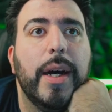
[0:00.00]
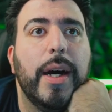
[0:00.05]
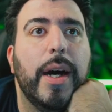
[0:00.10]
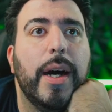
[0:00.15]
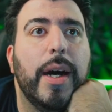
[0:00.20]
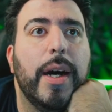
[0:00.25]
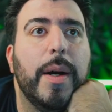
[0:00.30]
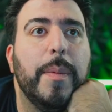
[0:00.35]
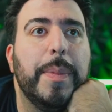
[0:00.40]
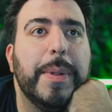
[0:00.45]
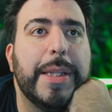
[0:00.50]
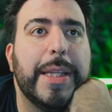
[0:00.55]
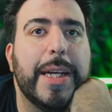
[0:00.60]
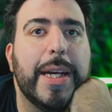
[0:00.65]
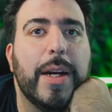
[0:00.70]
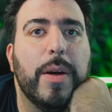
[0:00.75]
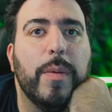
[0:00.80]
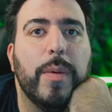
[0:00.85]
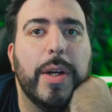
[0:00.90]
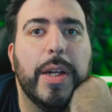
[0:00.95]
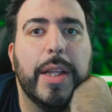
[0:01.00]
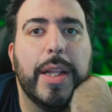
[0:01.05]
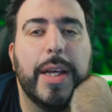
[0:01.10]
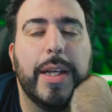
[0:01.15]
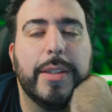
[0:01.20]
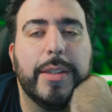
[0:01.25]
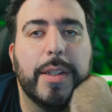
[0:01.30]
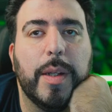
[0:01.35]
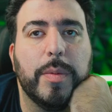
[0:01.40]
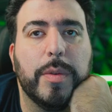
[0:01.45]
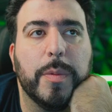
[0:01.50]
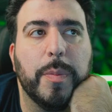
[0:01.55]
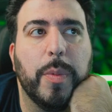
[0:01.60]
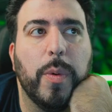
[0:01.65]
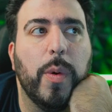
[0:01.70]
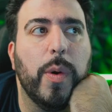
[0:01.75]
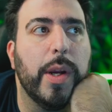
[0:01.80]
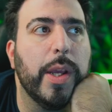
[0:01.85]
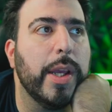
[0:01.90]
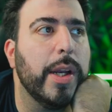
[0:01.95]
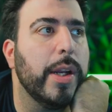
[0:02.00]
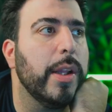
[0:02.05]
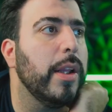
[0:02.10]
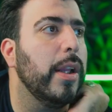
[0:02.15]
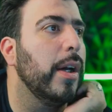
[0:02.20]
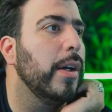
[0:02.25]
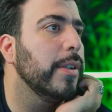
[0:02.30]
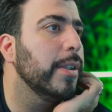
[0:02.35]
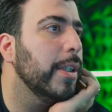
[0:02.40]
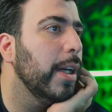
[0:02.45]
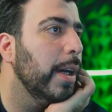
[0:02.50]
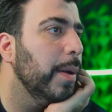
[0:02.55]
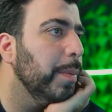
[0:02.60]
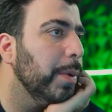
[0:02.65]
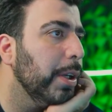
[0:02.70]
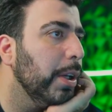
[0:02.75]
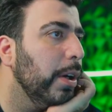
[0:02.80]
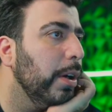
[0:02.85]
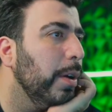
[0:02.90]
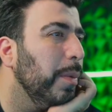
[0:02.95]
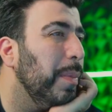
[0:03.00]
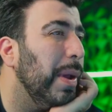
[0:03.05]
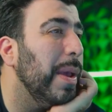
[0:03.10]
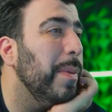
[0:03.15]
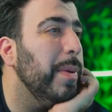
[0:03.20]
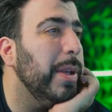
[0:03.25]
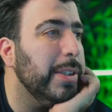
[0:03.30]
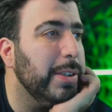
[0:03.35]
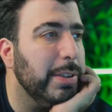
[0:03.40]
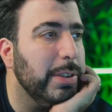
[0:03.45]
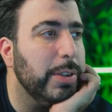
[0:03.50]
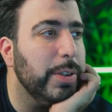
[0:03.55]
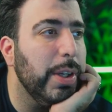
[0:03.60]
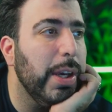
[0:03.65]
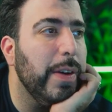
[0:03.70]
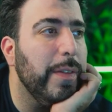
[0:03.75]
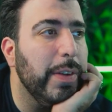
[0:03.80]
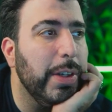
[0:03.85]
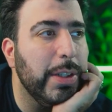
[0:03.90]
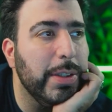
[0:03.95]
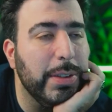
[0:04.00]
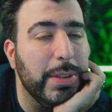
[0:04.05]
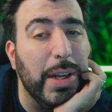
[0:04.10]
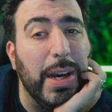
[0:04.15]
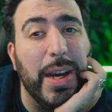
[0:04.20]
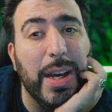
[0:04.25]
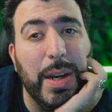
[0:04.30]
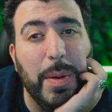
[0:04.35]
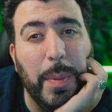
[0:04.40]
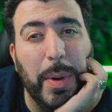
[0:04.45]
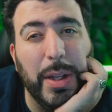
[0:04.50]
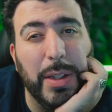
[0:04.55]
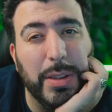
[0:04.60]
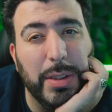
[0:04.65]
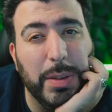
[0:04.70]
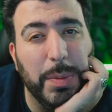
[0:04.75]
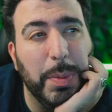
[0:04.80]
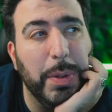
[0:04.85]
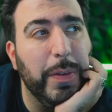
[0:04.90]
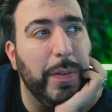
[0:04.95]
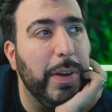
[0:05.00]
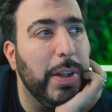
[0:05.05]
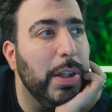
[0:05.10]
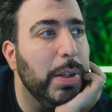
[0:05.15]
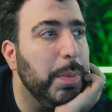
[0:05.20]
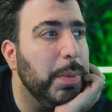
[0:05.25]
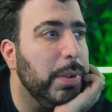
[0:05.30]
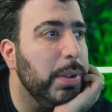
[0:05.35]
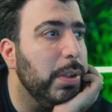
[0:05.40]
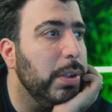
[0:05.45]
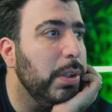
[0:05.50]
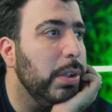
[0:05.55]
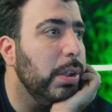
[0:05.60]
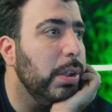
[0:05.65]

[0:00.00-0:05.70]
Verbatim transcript: Uh, but they got rid of that and stopped supporting it a long time ago. Maybe since you have an S9, it might still be available.